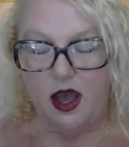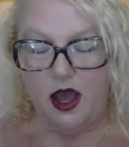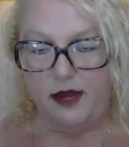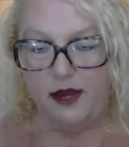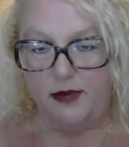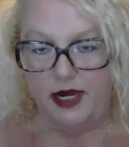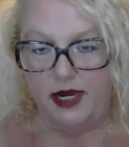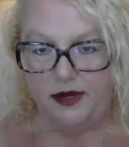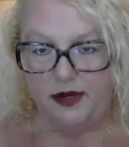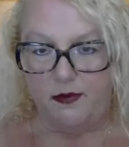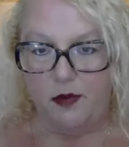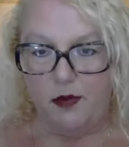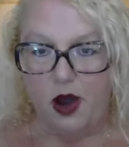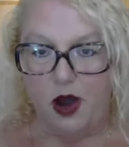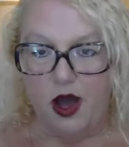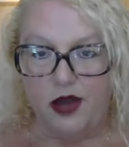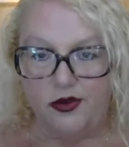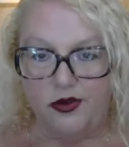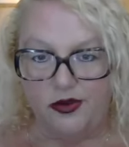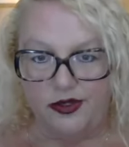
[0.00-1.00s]
automated
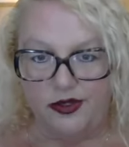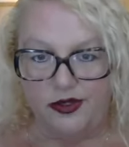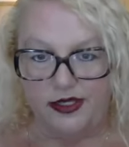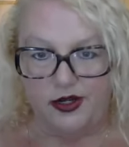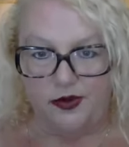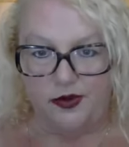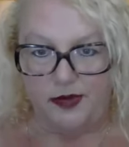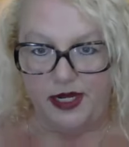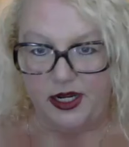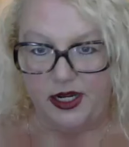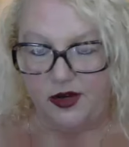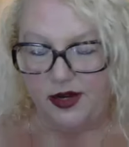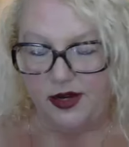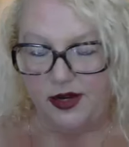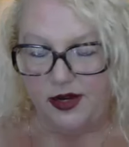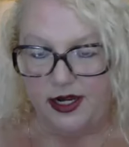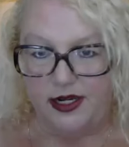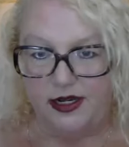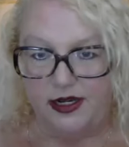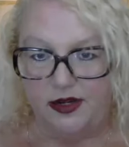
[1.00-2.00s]
models that are being
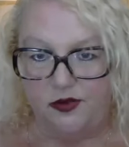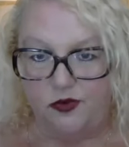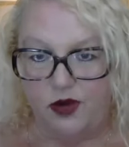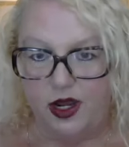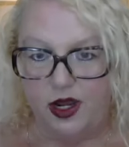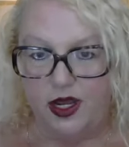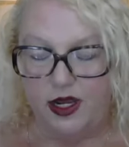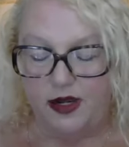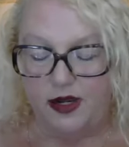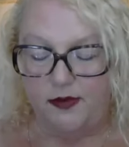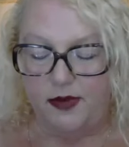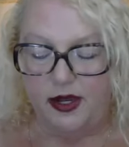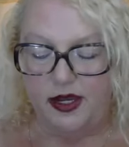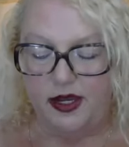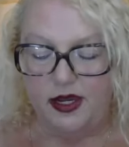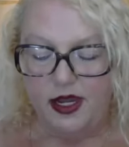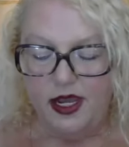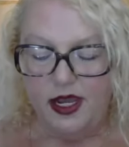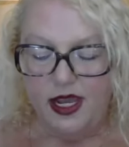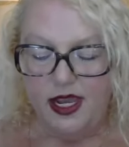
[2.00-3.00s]
created and run but